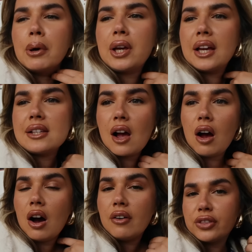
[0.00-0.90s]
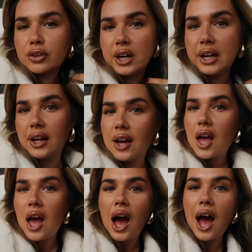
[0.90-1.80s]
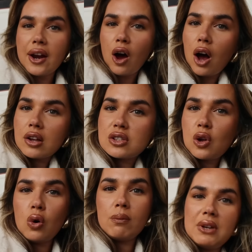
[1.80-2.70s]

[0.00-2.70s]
booking is at half three and our sole